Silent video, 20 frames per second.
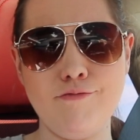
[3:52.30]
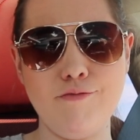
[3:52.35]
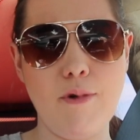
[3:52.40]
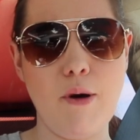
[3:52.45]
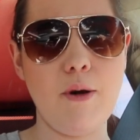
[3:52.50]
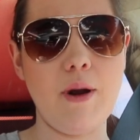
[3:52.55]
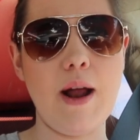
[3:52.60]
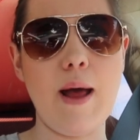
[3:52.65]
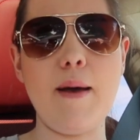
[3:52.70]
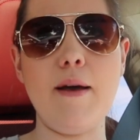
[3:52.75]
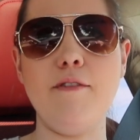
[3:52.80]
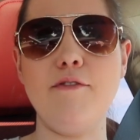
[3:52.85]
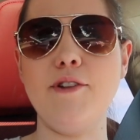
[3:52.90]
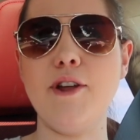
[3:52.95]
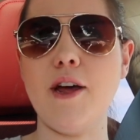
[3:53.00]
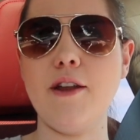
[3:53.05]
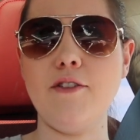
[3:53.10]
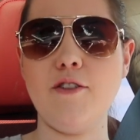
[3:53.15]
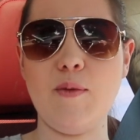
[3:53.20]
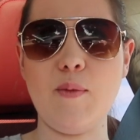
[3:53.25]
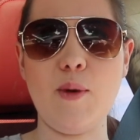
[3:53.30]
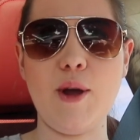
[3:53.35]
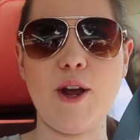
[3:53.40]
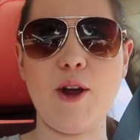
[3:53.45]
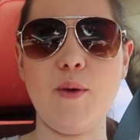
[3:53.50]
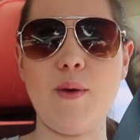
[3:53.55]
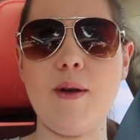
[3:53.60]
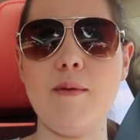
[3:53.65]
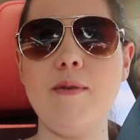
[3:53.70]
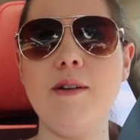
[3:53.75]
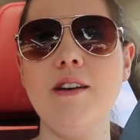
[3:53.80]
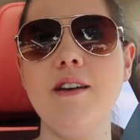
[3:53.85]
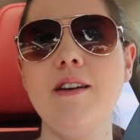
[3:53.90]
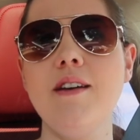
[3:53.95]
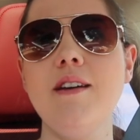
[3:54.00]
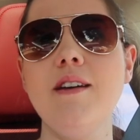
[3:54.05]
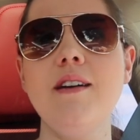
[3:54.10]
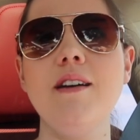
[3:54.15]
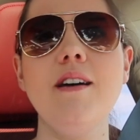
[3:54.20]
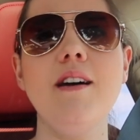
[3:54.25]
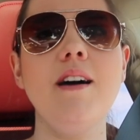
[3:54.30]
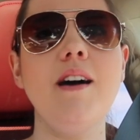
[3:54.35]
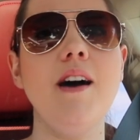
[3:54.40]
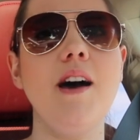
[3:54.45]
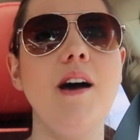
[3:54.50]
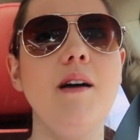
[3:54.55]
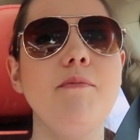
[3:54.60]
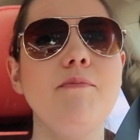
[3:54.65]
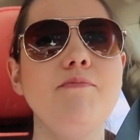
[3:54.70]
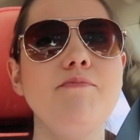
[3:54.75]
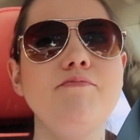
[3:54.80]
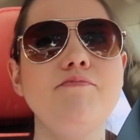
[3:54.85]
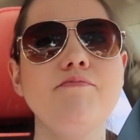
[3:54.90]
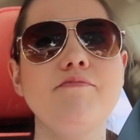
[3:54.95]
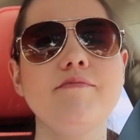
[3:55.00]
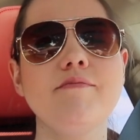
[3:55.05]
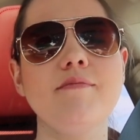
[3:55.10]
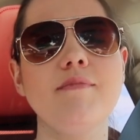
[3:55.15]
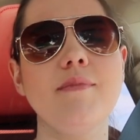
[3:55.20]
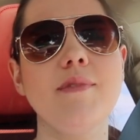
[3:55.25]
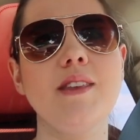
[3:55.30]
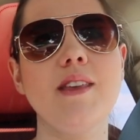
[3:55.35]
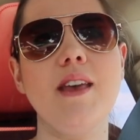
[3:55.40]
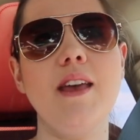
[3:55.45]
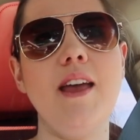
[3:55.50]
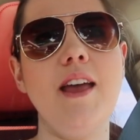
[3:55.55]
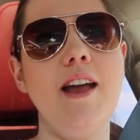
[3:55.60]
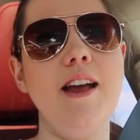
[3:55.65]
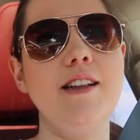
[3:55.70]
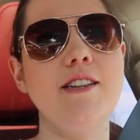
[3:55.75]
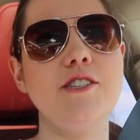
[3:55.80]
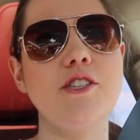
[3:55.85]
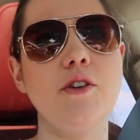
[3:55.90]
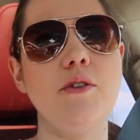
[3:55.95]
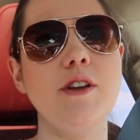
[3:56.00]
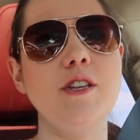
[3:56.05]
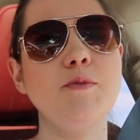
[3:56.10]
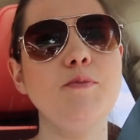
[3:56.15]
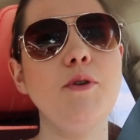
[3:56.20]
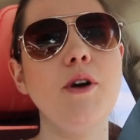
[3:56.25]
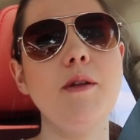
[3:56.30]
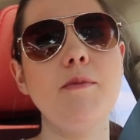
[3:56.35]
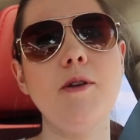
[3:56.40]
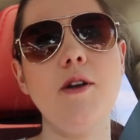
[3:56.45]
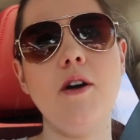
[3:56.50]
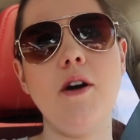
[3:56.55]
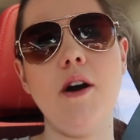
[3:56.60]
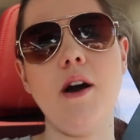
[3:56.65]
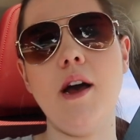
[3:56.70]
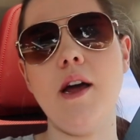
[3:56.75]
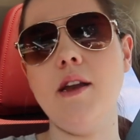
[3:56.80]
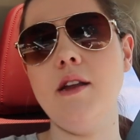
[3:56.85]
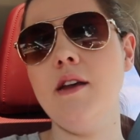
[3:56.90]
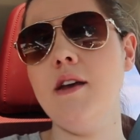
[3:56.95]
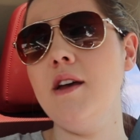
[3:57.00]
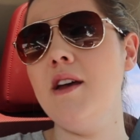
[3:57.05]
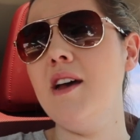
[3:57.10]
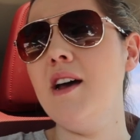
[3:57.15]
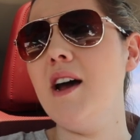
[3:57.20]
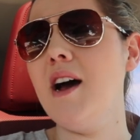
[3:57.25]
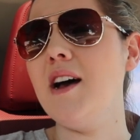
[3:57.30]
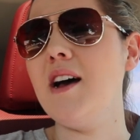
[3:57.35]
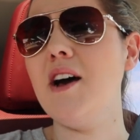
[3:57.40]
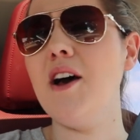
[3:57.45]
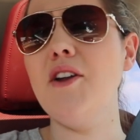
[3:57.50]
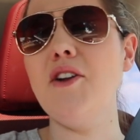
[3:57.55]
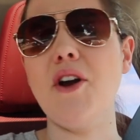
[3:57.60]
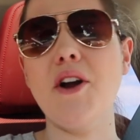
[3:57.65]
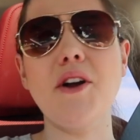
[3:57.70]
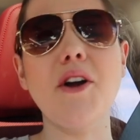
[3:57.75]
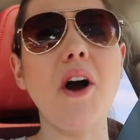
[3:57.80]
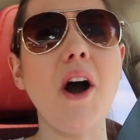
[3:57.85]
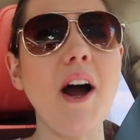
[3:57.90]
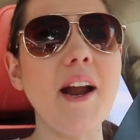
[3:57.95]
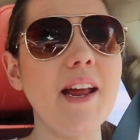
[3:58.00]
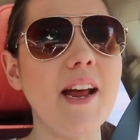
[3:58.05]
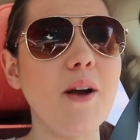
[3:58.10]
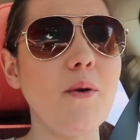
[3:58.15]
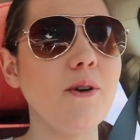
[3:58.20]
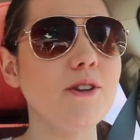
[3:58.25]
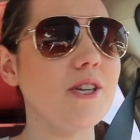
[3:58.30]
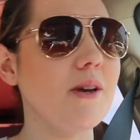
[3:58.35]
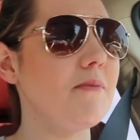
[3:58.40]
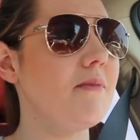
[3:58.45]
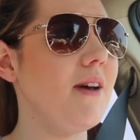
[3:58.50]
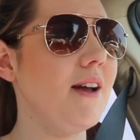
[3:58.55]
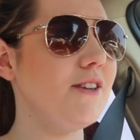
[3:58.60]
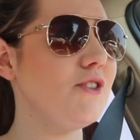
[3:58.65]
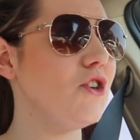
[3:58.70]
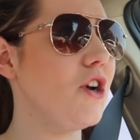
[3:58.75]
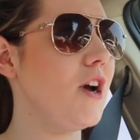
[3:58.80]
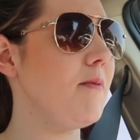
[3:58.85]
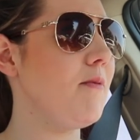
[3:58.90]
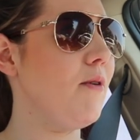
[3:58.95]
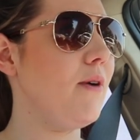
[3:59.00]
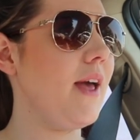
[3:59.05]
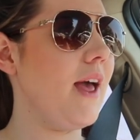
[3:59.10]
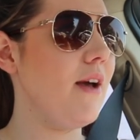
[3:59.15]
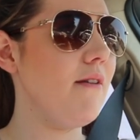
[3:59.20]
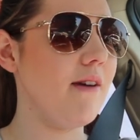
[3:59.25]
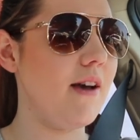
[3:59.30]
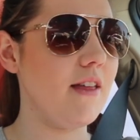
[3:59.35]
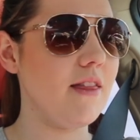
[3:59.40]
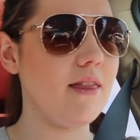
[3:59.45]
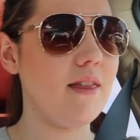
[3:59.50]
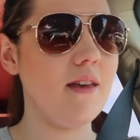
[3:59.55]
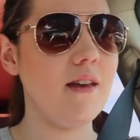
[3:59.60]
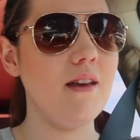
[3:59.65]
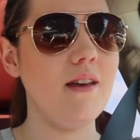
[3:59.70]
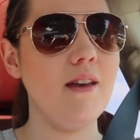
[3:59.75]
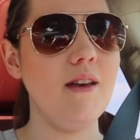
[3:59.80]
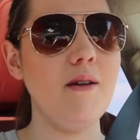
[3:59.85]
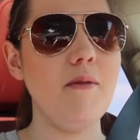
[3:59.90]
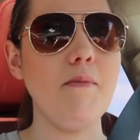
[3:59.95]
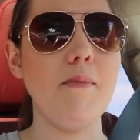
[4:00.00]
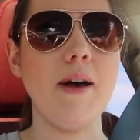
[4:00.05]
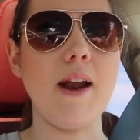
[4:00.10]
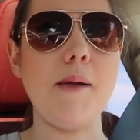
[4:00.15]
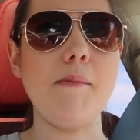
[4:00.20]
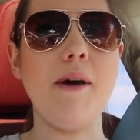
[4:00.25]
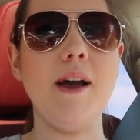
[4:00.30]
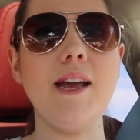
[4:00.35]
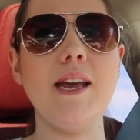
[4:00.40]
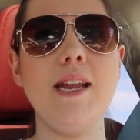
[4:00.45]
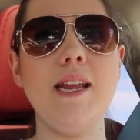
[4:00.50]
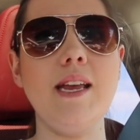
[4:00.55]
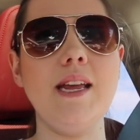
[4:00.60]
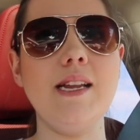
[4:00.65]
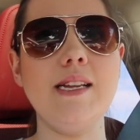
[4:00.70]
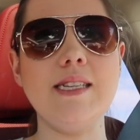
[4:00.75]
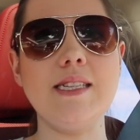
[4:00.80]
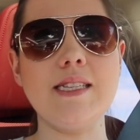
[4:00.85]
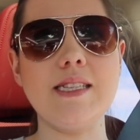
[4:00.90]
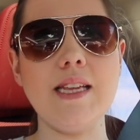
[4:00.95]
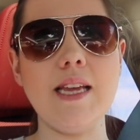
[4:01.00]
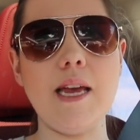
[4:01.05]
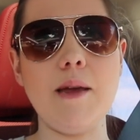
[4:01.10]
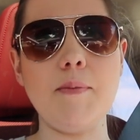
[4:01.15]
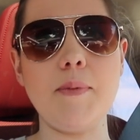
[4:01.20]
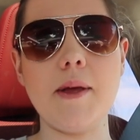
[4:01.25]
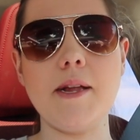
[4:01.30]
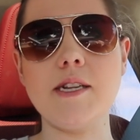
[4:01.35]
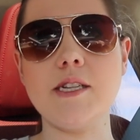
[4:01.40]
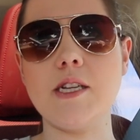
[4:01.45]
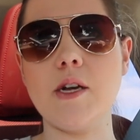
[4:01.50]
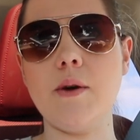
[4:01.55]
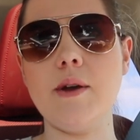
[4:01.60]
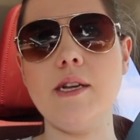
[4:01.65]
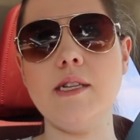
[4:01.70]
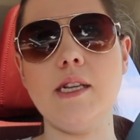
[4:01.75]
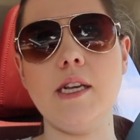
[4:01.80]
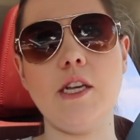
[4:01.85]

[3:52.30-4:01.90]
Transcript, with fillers: what would I have done to break a rib um, and so he's putting me on a narcotic which I'm not sure I'm okay with but I'm not getting any sleep and so he's